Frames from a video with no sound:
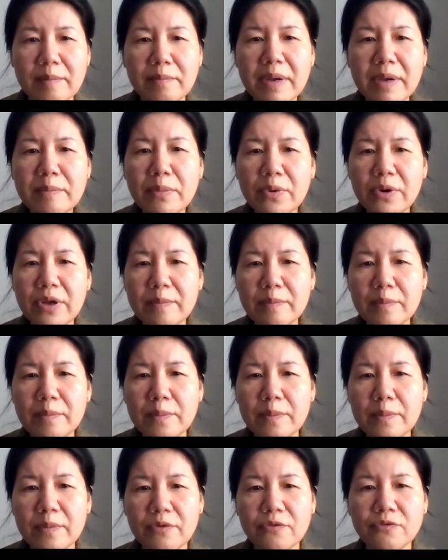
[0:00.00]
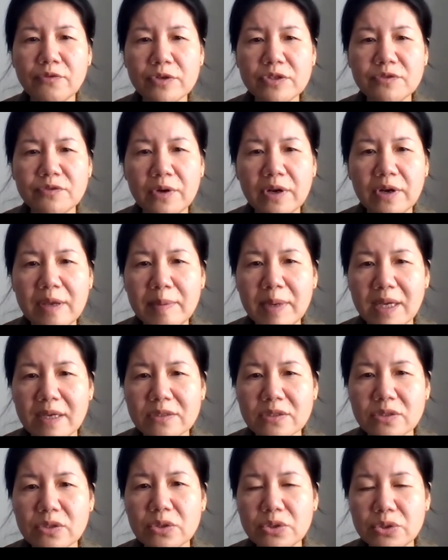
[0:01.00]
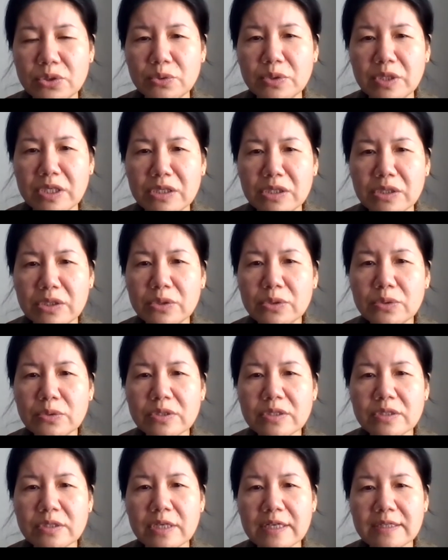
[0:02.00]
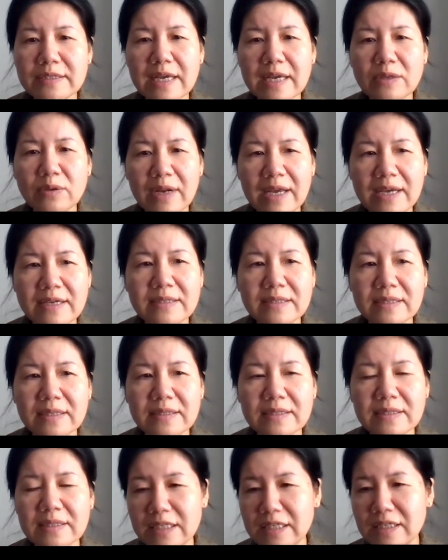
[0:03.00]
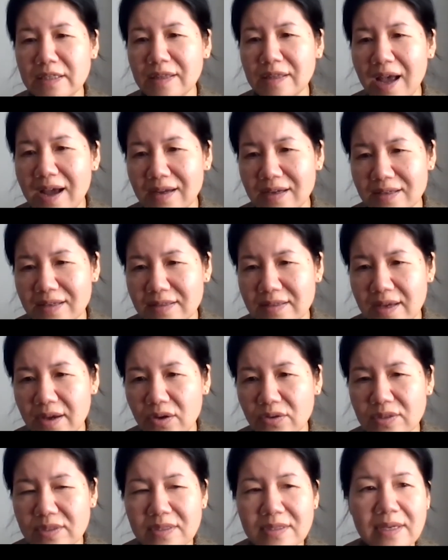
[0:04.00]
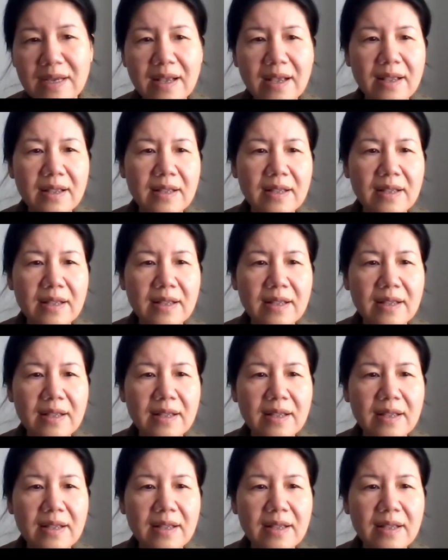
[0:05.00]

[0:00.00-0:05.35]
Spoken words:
membrane phospholipids to induce cytolysis in target cells.